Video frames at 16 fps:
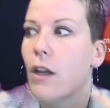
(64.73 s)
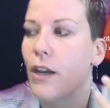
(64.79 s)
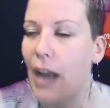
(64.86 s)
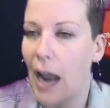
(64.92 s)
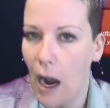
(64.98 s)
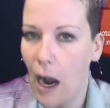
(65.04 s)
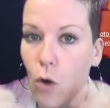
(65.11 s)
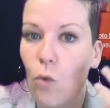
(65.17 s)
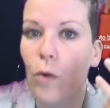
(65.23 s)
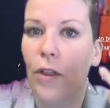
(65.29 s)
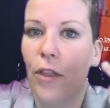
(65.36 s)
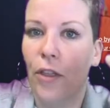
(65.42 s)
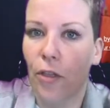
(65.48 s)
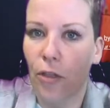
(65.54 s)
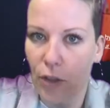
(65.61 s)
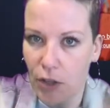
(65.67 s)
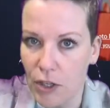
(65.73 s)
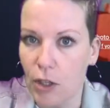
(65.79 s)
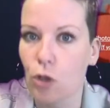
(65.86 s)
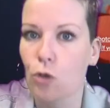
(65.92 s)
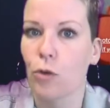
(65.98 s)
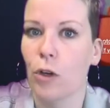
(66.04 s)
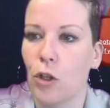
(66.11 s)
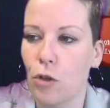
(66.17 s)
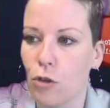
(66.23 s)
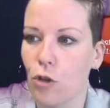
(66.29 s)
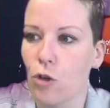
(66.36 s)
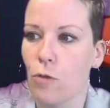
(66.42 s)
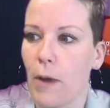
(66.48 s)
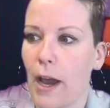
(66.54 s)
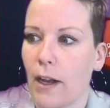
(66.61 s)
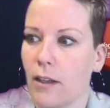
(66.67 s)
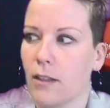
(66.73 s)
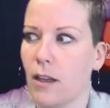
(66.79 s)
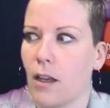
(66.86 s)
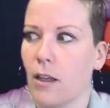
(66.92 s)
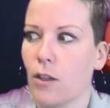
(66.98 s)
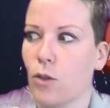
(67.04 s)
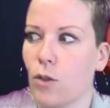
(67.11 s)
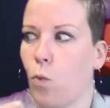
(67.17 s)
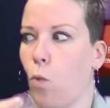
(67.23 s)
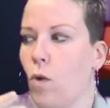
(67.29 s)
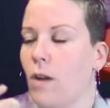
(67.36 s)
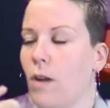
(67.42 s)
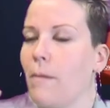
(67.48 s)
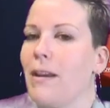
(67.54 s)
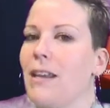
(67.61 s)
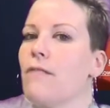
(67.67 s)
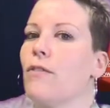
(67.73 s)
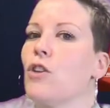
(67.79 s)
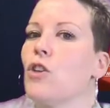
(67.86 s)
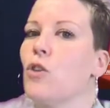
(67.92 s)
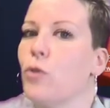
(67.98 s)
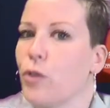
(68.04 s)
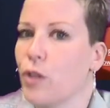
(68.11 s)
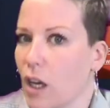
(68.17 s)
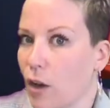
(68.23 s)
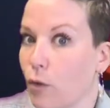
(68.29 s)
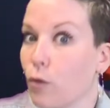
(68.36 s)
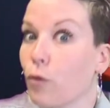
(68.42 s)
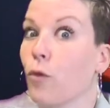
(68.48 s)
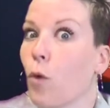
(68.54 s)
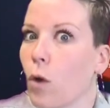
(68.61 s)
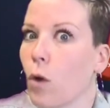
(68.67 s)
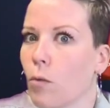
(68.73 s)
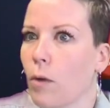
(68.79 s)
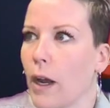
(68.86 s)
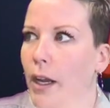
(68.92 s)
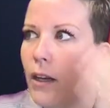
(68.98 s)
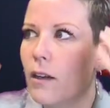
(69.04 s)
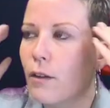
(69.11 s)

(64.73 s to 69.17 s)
now with the district YouTube access, what am I even using it for, right?